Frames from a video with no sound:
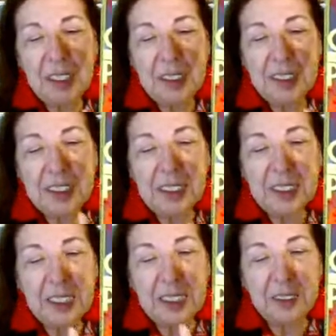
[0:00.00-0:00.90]
the, the
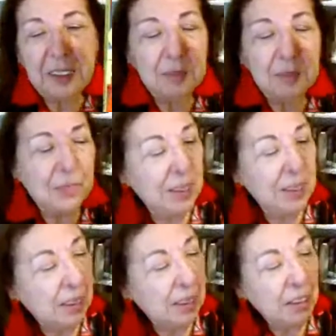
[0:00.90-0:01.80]
authors that are being
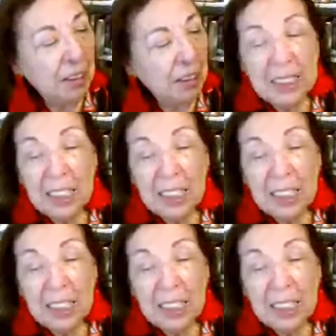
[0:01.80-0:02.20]
highlighted.